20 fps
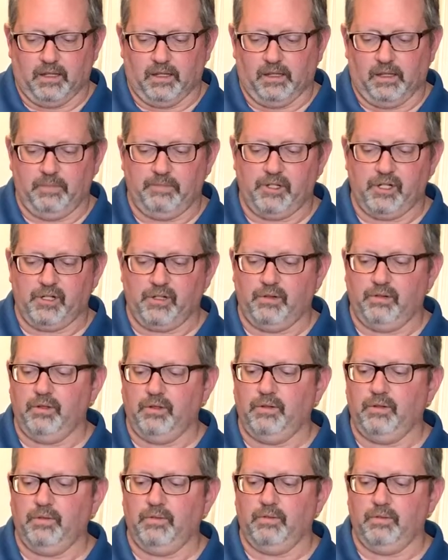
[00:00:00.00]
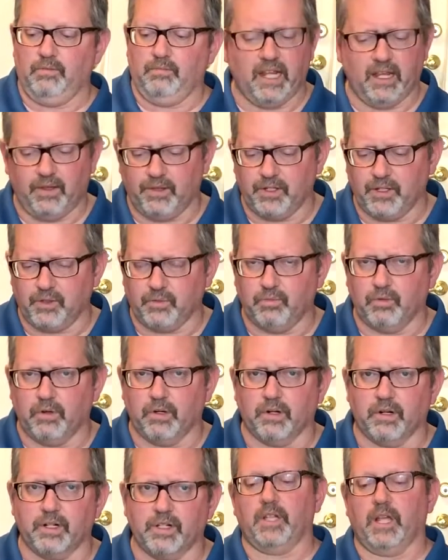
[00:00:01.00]
let me show you how this
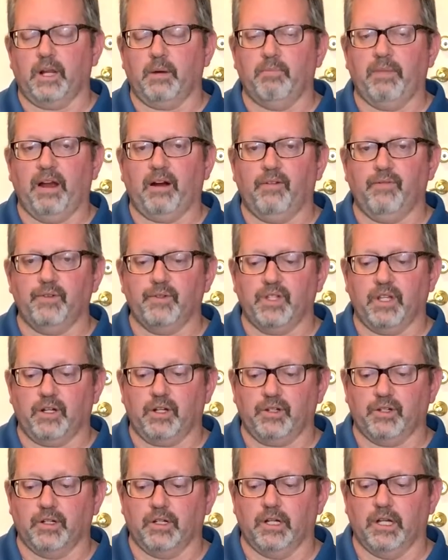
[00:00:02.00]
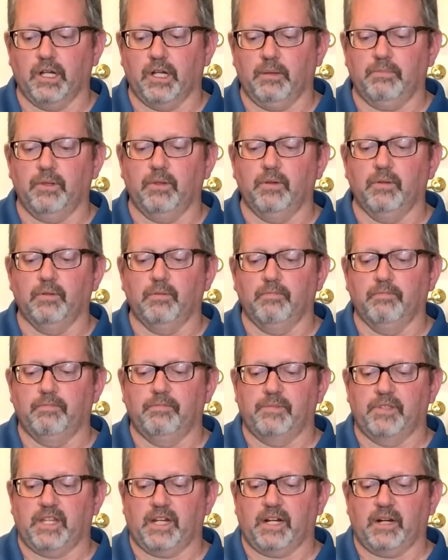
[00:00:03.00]
works. It's got a powerful suction cup. You
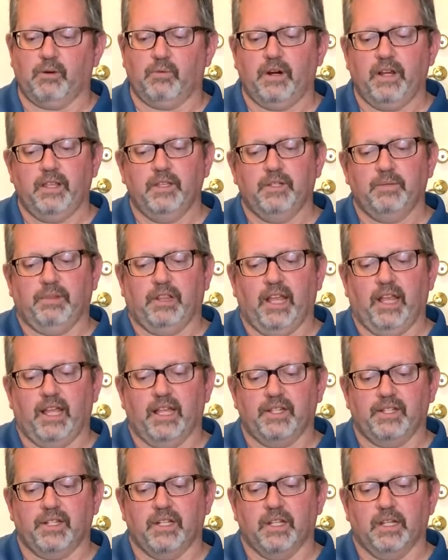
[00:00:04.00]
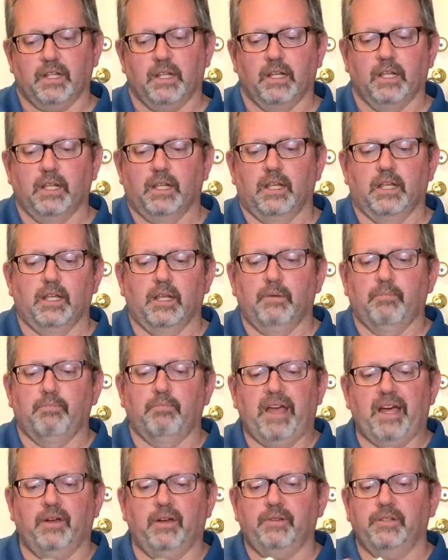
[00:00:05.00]
tear away this plastic,
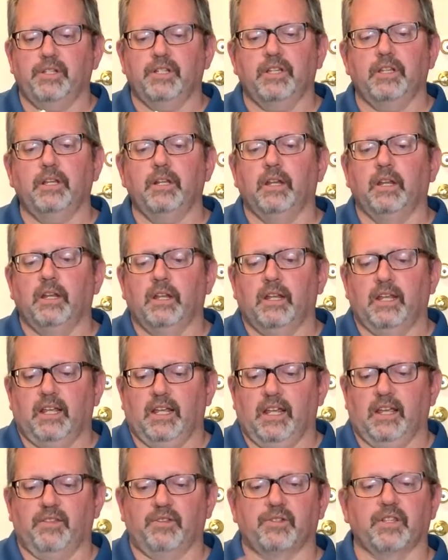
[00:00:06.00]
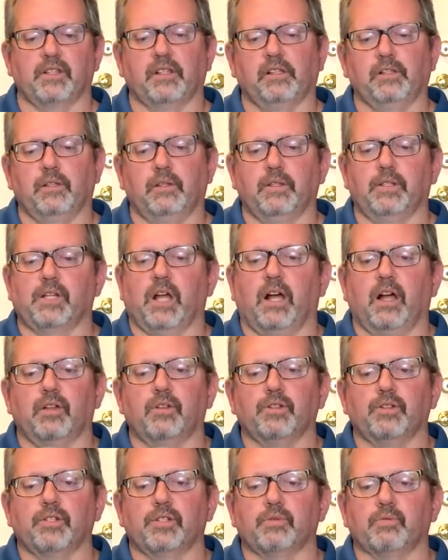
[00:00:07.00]
mount it, and there's a little
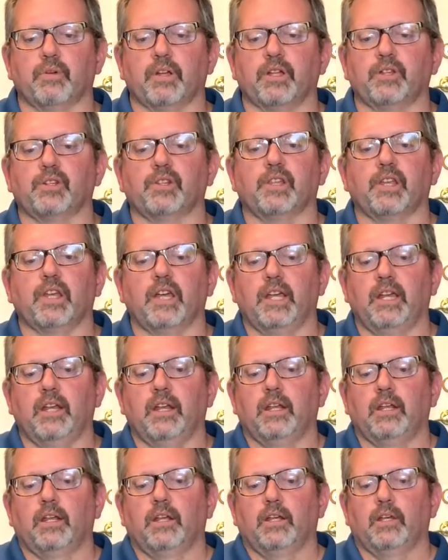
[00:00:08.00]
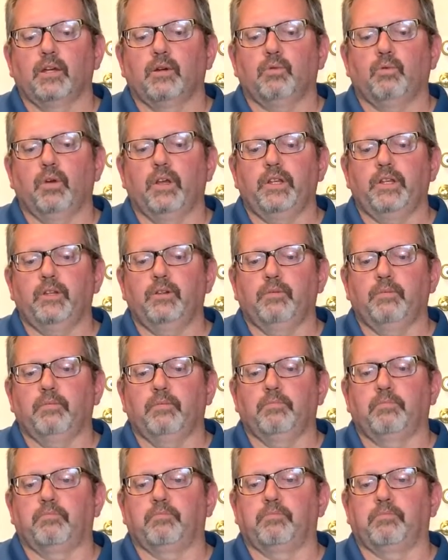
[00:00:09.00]
toggle switch that when you
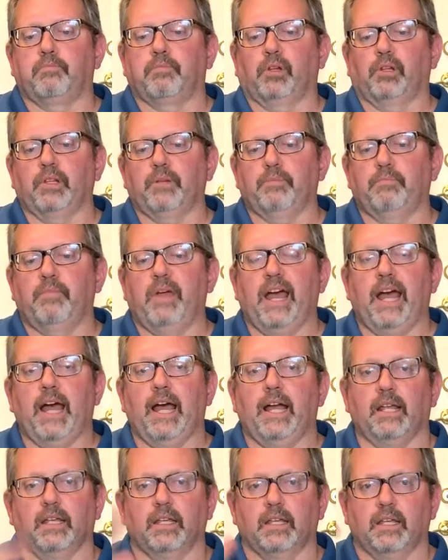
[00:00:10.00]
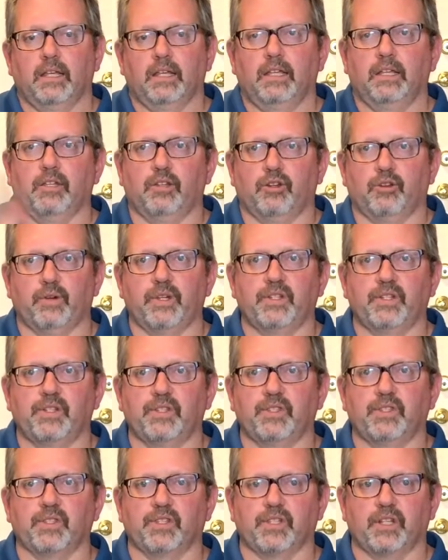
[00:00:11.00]
pull it back
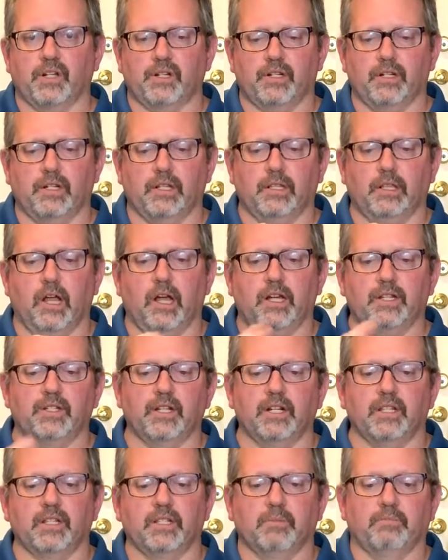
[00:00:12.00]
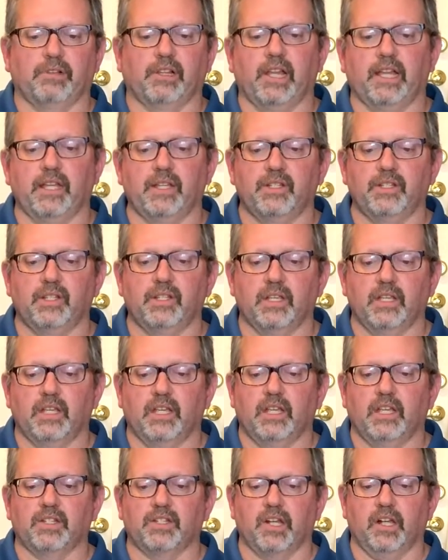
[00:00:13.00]
increases the suction and locks it into place.
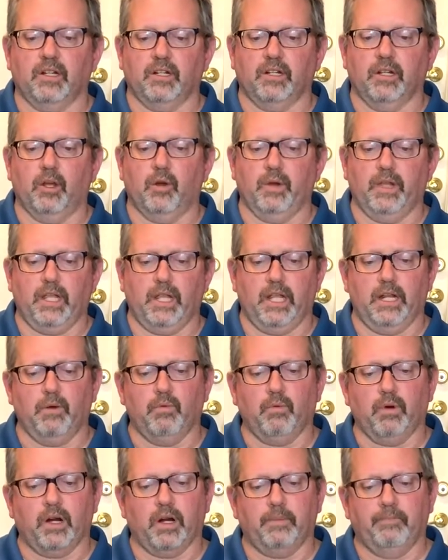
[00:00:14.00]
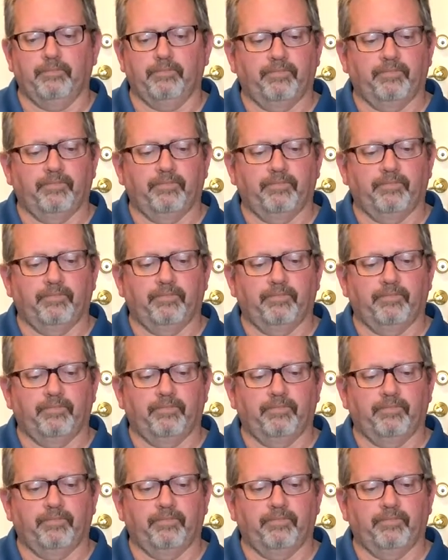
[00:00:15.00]
It's not going anywhere.